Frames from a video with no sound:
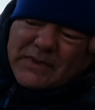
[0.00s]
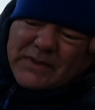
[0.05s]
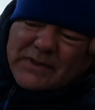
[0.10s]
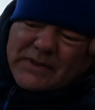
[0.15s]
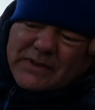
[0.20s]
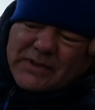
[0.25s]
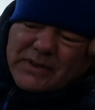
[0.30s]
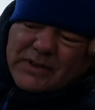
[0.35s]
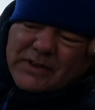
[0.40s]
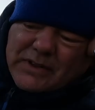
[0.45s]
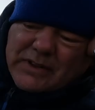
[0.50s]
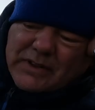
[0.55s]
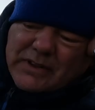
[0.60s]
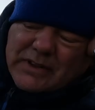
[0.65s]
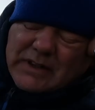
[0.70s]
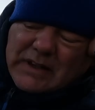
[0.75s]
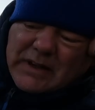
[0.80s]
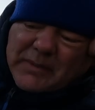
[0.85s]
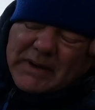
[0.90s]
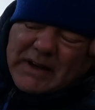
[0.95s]

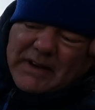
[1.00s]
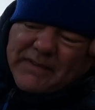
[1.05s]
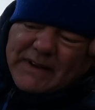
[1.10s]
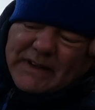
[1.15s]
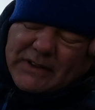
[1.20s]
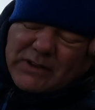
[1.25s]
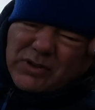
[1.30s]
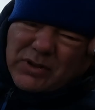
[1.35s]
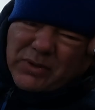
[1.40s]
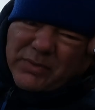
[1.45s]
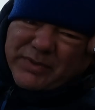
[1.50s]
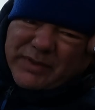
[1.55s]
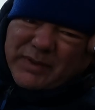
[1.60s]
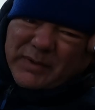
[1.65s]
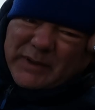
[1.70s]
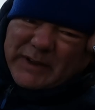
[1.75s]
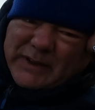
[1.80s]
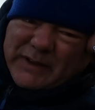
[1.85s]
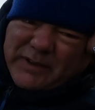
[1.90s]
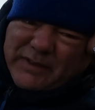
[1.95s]
So I mean, I've had a
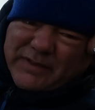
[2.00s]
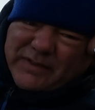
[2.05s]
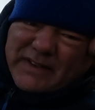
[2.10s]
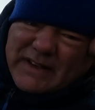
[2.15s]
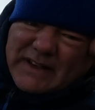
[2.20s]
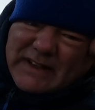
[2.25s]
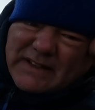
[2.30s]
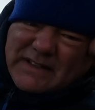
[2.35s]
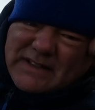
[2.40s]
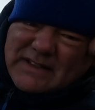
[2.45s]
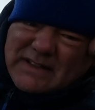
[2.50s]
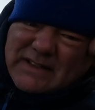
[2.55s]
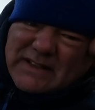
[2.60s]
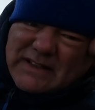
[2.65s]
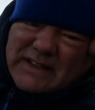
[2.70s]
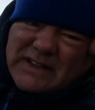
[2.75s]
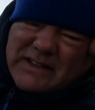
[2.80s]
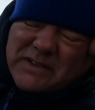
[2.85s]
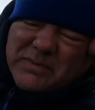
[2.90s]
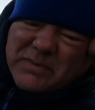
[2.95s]
comfortable enough night's
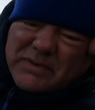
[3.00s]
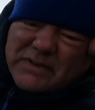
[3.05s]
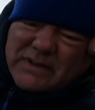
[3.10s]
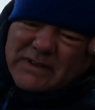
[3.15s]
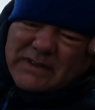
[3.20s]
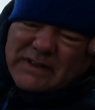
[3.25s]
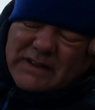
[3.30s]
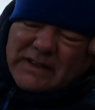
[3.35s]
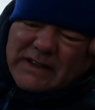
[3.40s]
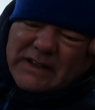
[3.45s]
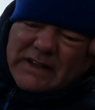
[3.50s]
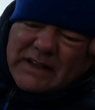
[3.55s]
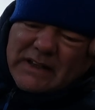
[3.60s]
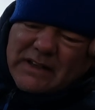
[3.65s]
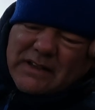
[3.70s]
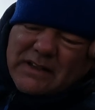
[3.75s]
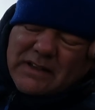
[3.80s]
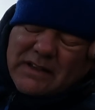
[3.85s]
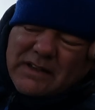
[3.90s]
sleep in here.